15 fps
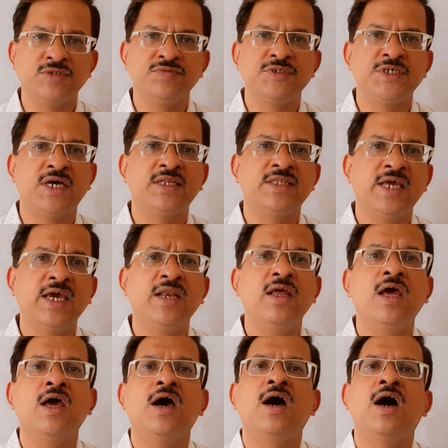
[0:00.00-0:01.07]
which are there
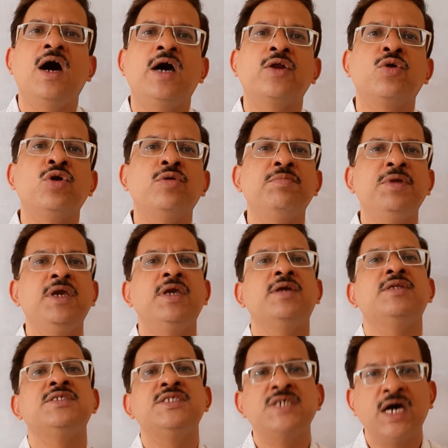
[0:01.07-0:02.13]
are going to be
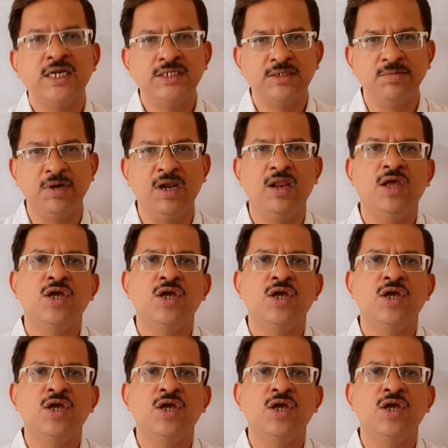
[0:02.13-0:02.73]
chargeable.